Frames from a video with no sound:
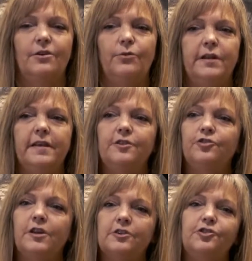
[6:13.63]
Read the
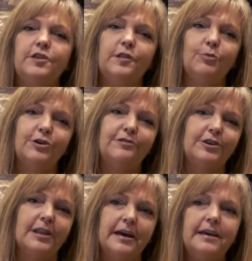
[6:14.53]
introduction in the book if
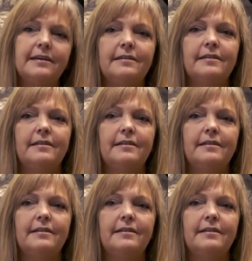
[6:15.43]
you'd like.